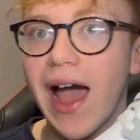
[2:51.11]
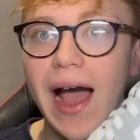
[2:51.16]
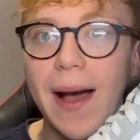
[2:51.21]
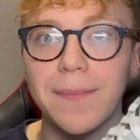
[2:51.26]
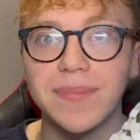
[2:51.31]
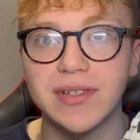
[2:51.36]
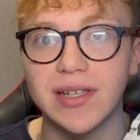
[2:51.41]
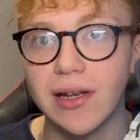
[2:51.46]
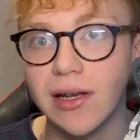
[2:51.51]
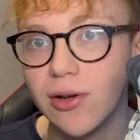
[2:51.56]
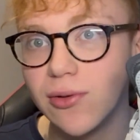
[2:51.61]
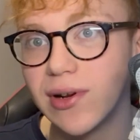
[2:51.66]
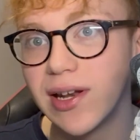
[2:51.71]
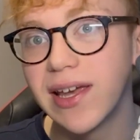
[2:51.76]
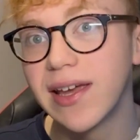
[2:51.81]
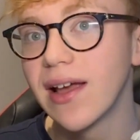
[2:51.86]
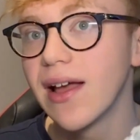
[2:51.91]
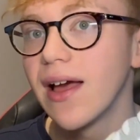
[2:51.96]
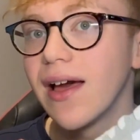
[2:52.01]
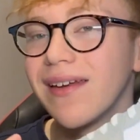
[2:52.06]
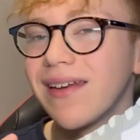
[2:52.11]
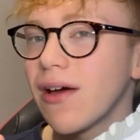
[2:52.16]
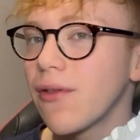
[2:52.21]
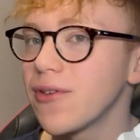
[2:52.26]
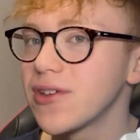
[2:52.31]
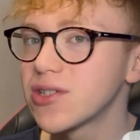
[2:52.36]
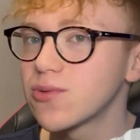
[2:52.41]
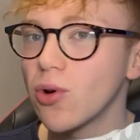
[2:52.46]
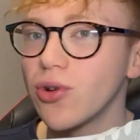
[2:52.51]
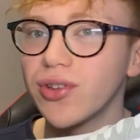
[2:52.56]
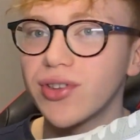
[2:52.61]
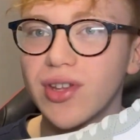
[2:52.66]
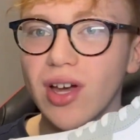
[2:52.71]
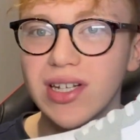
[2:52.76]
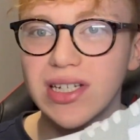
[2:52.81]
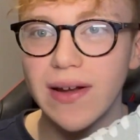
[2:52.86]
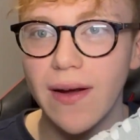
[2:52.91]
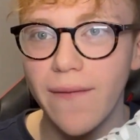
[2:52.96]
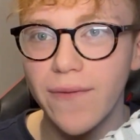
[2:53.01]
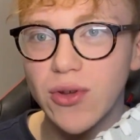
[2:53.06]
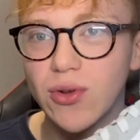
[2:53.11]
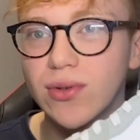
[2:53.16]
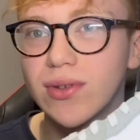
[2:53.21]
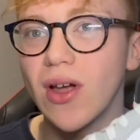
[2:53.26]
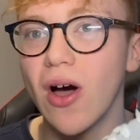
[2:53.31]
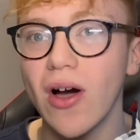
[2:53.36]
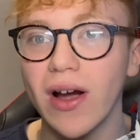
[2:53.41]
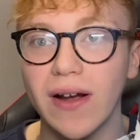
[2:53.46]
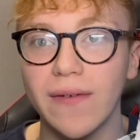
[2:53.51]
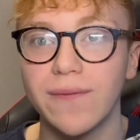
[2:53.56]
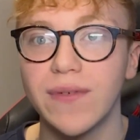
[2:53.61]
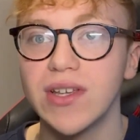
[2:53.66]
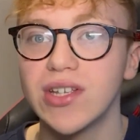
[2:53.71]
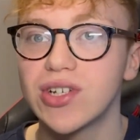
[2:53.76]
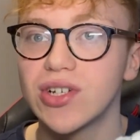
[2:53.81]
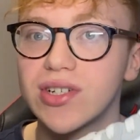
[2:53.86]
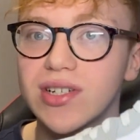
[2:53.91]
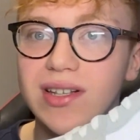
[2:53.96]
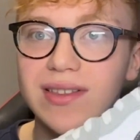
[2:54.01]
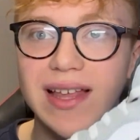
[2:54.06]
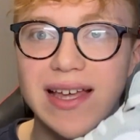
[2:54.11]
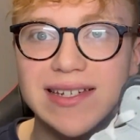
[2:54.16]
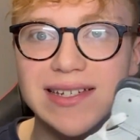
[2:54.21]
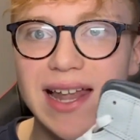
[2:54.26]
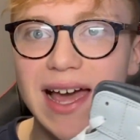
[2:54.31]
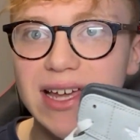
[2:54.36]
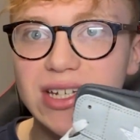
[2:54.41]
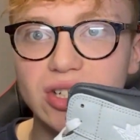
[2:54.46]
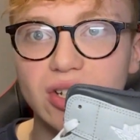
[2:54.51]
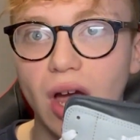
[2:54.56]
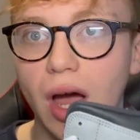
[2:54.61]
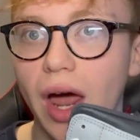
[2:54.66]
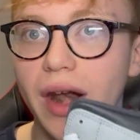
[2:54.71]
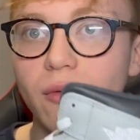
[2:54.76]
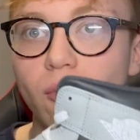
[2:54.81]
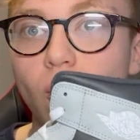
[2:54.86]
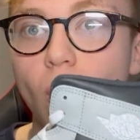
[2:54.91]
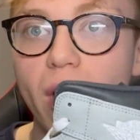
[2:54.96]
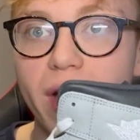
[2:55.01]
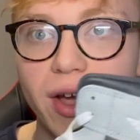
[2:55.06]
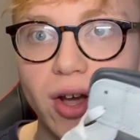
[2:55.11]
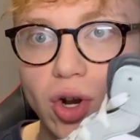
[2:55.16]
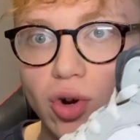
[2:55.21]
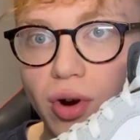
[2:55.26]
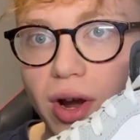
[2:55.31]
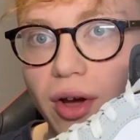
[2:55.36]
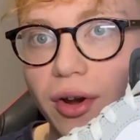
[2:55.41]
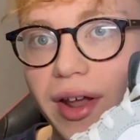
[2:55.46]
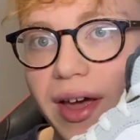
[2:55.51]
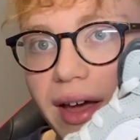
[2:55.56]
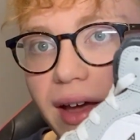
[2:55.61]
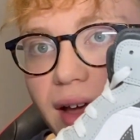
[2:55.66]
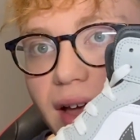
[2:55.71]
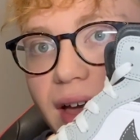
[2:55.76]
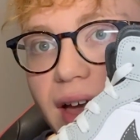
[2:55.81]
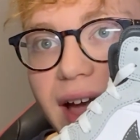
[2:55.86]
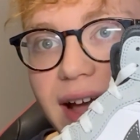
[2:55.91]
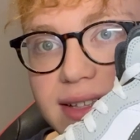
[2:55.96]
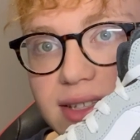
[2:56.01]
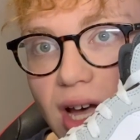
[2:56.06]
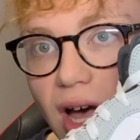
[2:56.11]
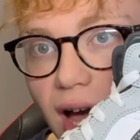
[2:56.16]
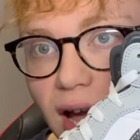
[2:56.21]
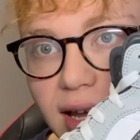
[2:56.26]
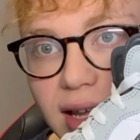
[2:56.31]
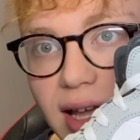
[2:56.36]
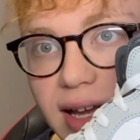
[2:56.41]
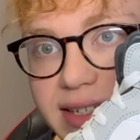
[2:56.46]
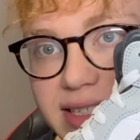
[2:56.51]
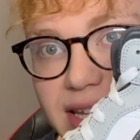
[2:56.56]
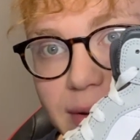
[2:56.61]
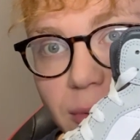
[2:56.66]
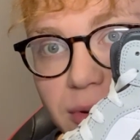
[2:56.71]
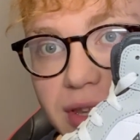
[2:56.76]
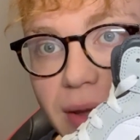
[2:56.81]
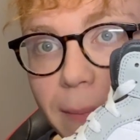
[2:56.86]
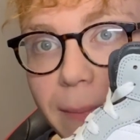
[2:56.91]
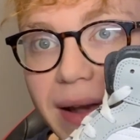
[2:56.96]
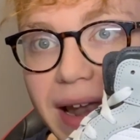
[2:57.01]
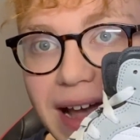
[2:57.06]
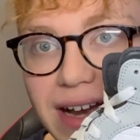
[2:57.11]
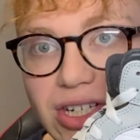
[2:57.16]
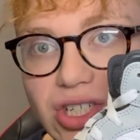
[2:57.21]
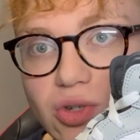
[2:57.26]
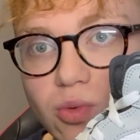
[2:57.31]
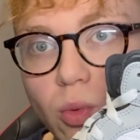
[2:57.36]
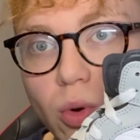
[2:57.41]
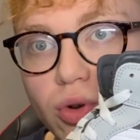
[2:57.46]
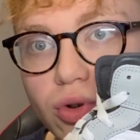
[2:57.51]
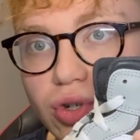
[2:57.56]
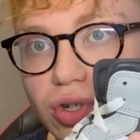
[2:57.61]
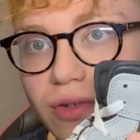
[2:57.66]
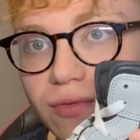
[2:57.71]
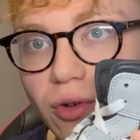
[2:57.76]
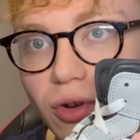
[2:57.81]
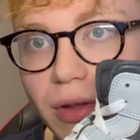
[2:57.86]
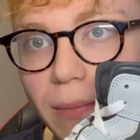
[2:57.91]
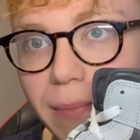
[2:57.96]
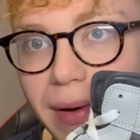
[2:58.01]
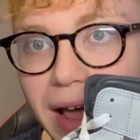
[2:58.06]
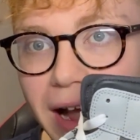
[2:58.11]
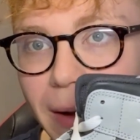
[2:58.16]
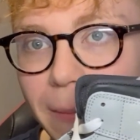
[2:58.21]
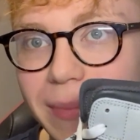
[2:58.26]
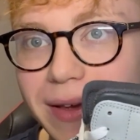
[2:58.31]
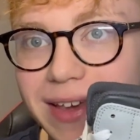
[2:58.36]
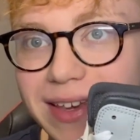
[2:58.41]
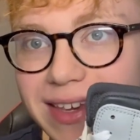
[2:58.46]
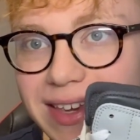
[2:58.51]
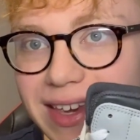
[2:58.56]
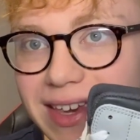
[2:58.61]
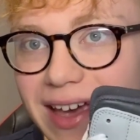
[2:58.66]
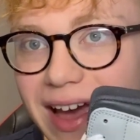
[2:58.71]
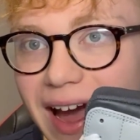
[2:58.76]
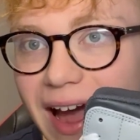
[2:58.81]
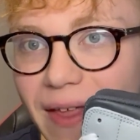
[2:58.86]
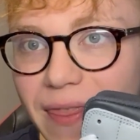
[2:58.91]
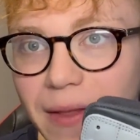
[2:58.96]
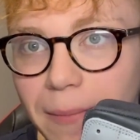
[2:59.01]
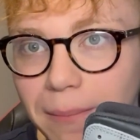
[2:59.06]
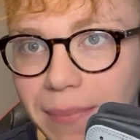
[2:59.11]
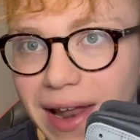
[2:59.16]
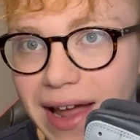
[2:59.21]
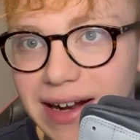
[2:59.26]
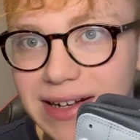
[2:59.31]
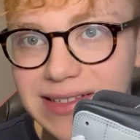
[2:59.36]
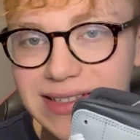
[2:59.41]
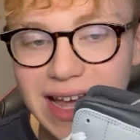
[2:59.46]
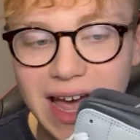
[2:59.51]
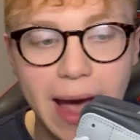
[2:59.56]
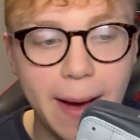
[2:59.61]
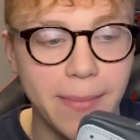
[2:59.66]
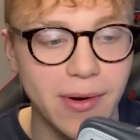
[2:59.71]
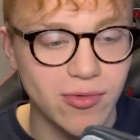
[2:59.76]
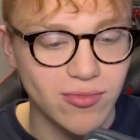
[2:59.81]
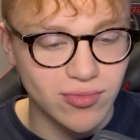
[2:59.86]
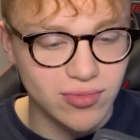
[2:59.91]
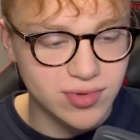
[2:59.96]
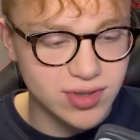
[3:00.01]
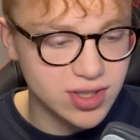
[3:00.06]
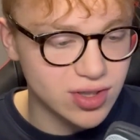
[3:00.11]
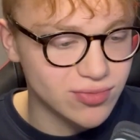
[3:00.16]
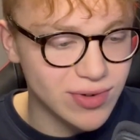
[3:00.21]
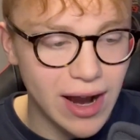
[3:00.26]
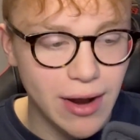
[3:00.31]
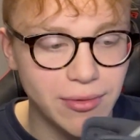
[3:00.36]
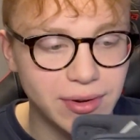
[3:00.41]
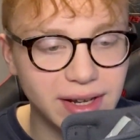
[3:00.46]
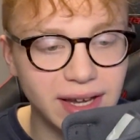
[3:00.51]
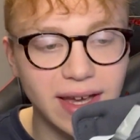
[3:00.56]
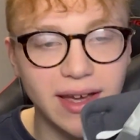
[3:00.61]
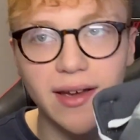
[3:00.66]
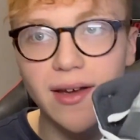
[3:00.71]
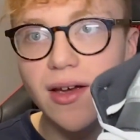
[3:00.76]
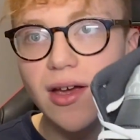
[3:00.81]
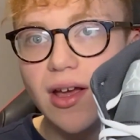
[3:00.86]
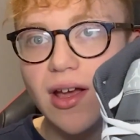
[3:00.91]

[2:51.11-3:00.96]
Absolutely. Now, this one does have a few darker features. There's less kind of white and grey on it. It's highlighted with the black swoosh. You've got the black bit here and the black tab surrounding it.